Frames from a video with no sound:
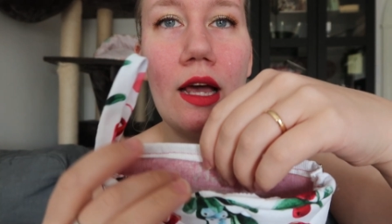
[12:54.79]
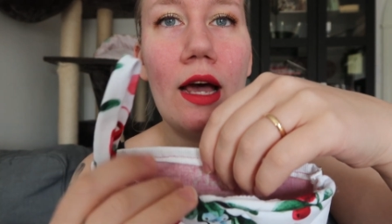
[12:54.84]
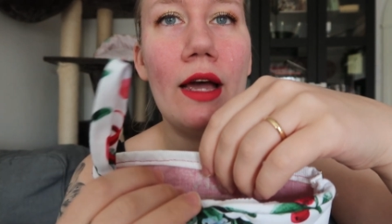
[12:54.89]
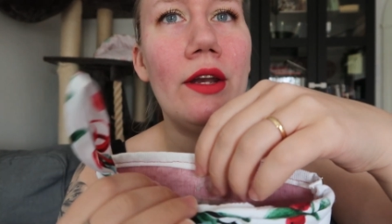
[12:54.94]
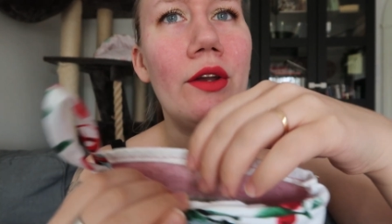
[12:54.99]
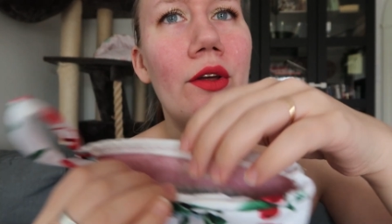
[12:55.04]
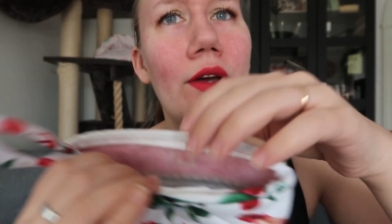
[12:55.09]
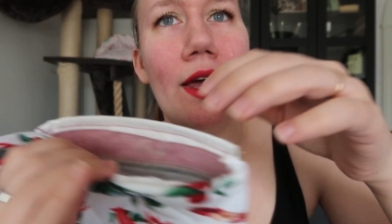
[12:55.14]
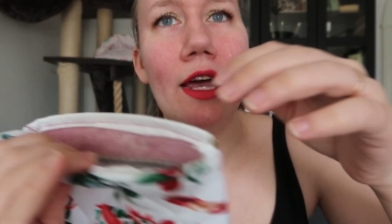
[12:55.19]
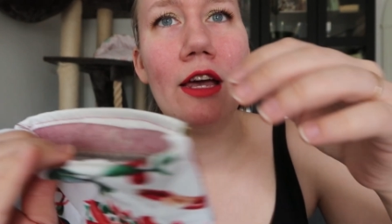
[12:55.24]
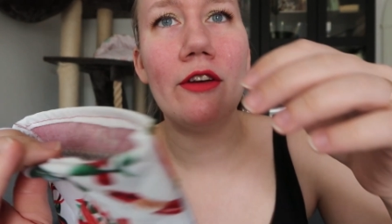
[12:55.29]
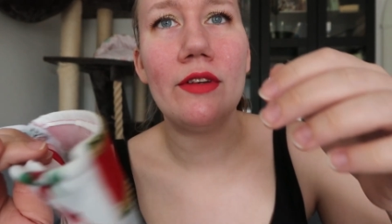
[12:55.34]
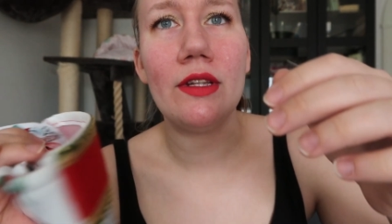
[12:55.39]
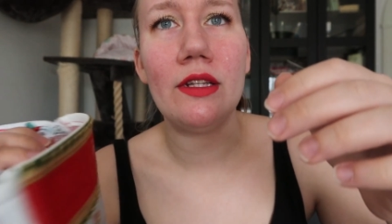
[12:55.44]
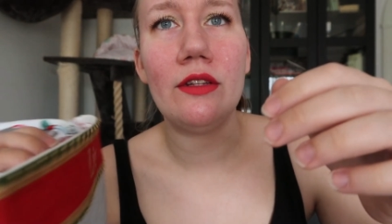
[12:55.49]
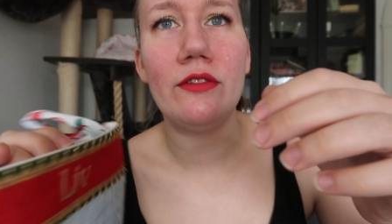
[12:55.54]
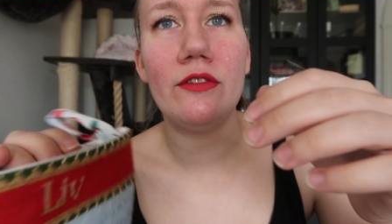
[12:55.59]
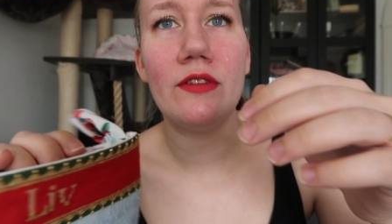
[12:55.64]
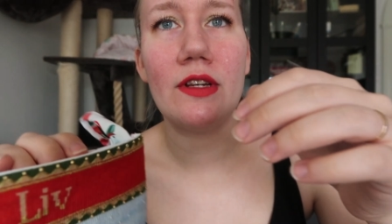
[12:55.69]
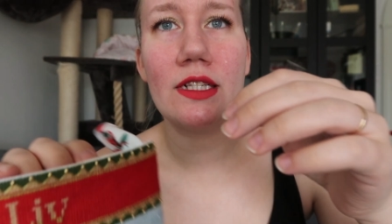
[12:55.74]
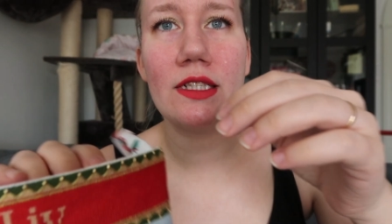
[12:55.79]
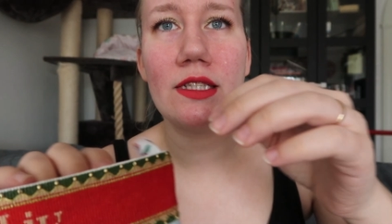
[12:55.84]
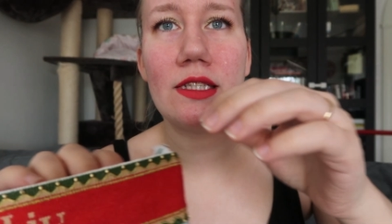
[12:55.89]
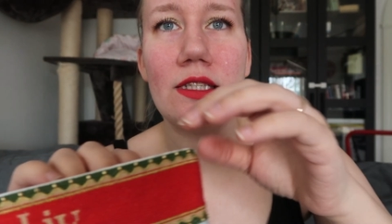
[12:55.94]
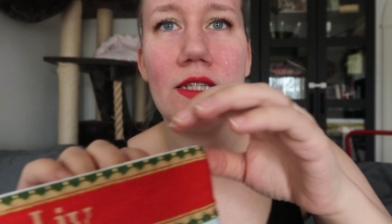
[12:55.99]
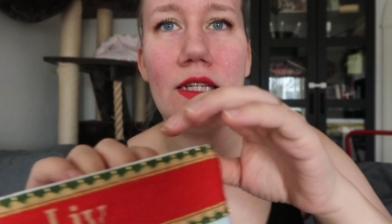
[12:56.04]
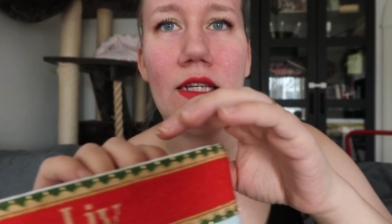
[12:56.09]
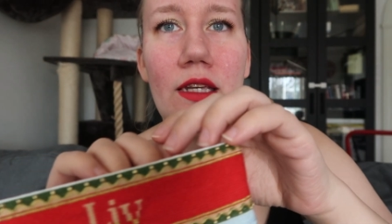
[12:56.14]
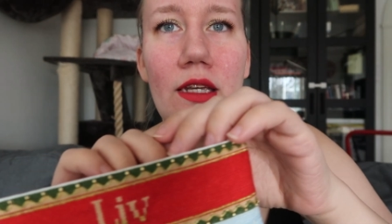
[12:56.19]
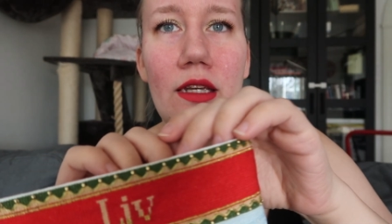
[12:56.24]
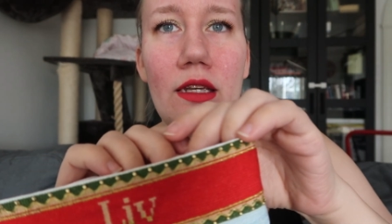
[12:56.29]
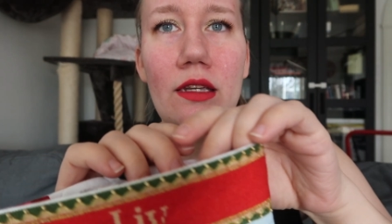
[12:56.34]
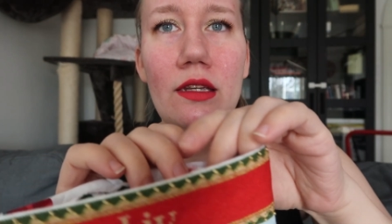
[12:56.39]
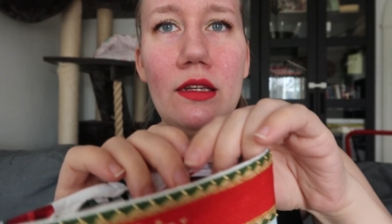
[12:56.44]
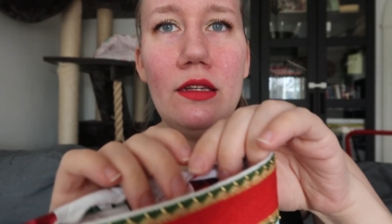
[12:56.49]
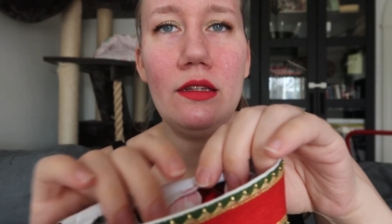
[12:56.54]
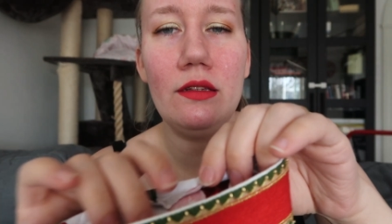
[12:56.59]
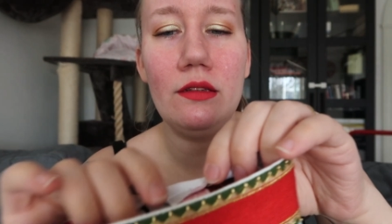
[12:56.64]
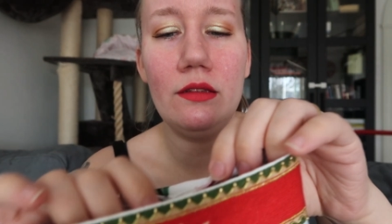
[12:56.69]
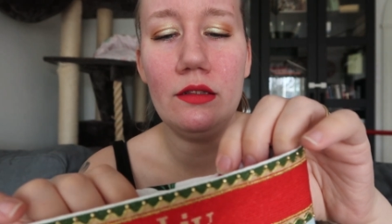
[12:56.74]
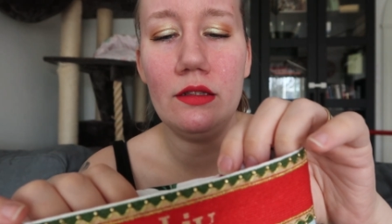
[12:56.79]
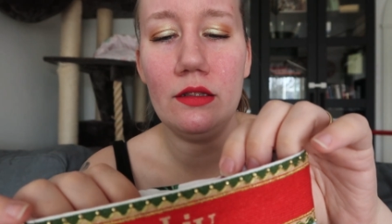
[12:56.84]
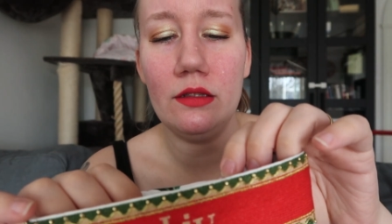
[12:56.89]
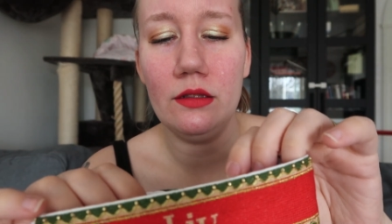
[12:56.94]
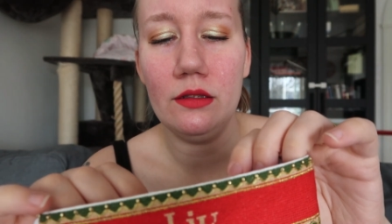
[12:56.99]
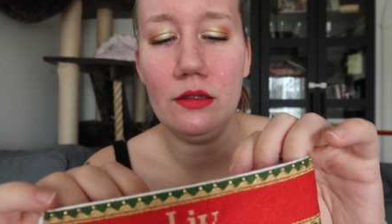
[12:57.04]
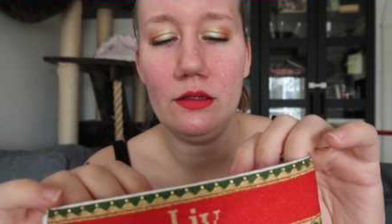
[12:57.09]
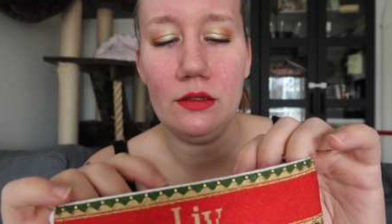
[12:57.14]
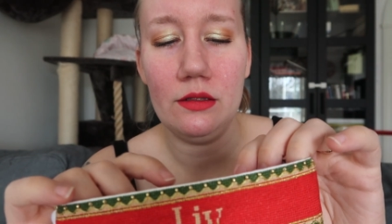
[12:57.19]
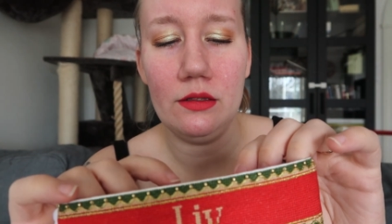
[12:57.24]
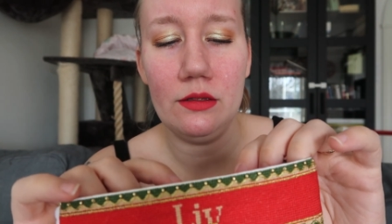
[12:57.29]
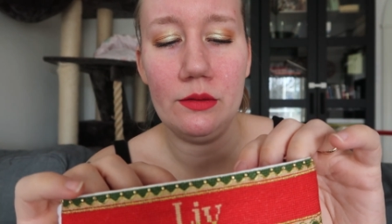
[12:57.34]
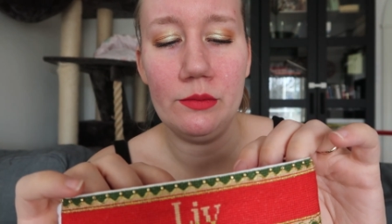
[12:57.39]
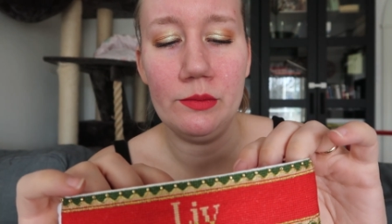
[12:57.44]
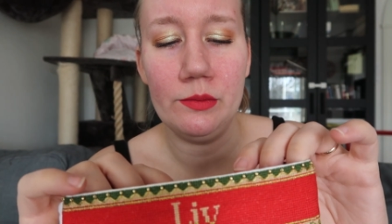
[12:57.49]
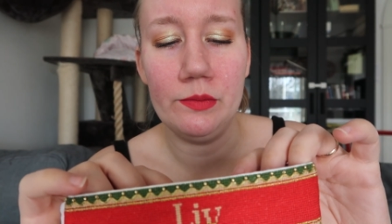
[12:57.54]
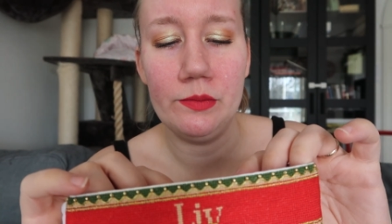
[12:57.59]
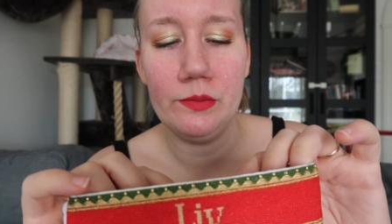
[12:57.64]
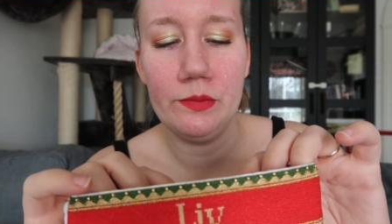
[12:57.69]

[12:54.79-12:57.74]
I don't have any fancy uh,